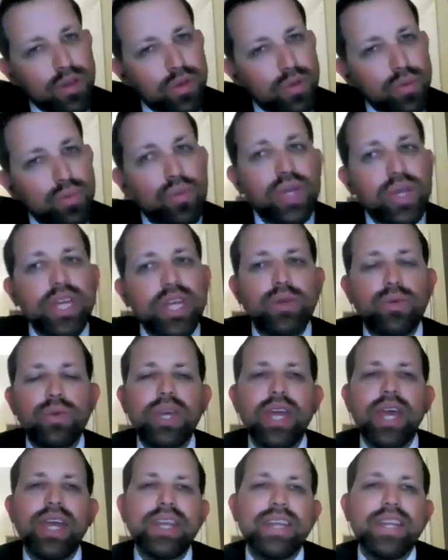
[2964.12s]

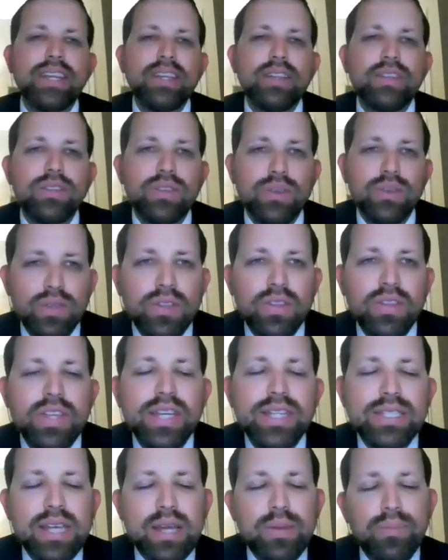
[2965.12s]
recreated to the
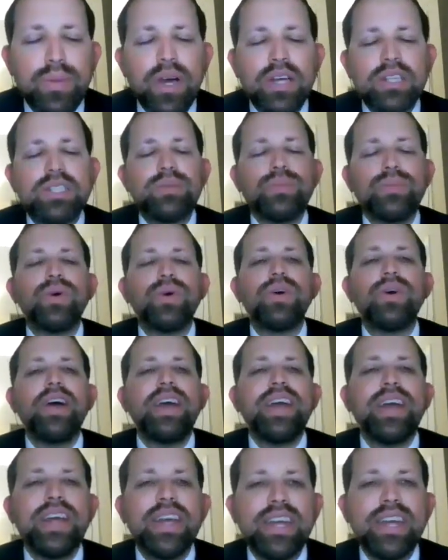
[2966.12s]
extent possible
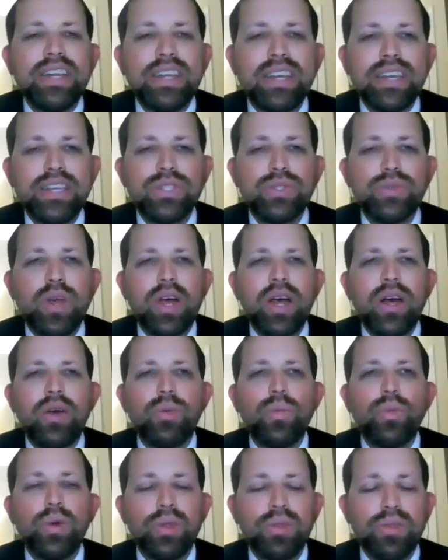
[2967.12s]
in
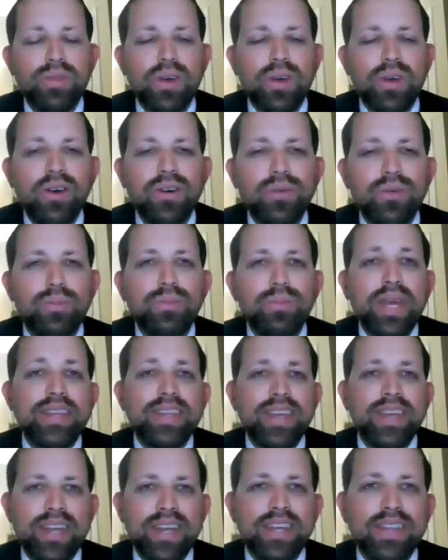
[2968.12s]
Israel with
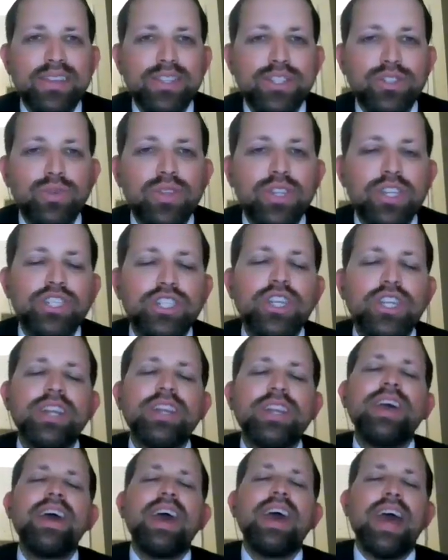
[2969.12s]
maintaining the
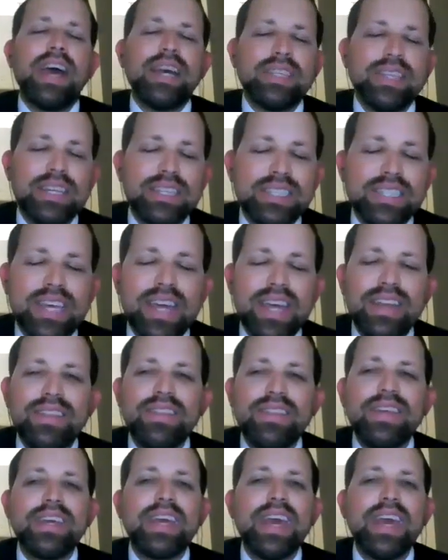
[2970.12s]
tradition. As I
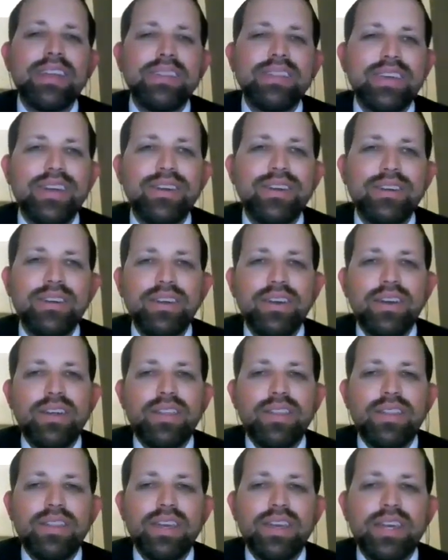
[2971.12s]
said, the Keter
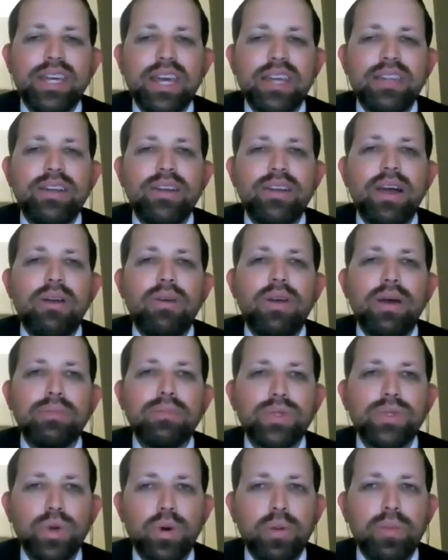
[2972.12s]

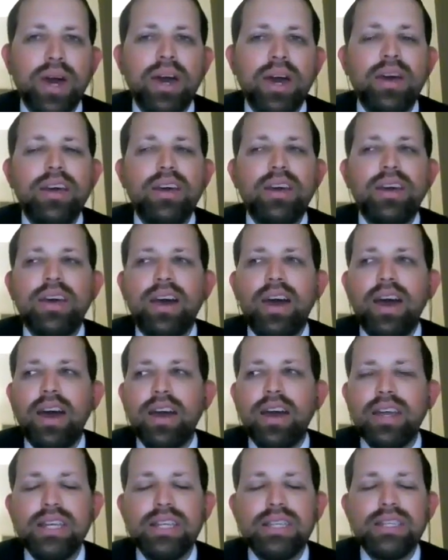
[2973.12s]
Aram Soba
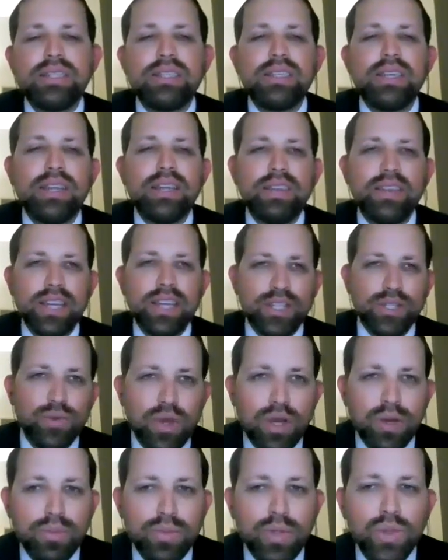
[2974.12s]
is in the
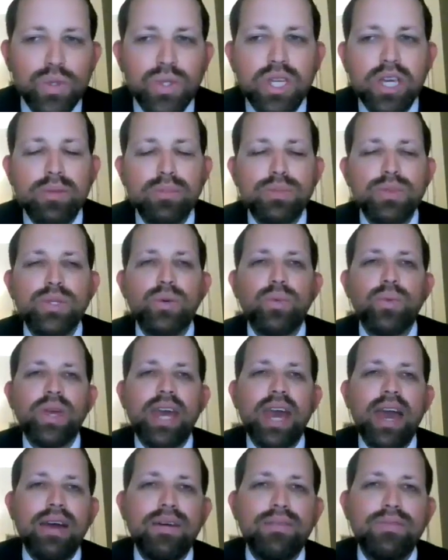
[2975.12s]
Israel Museum, so
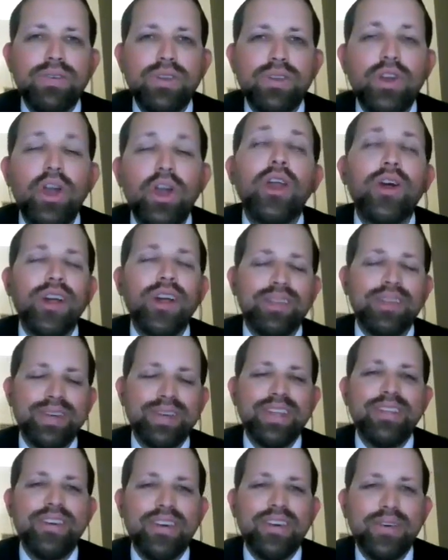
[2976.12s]
we have not all of
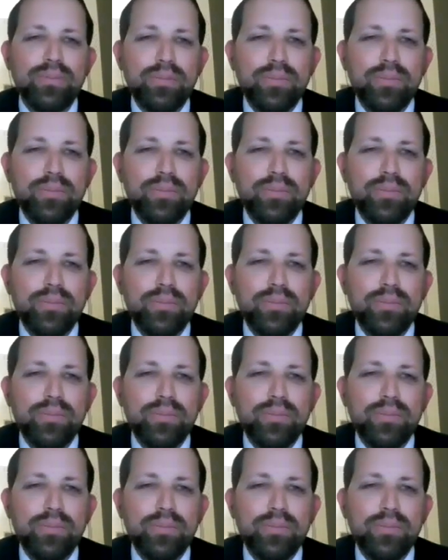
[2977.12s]
it,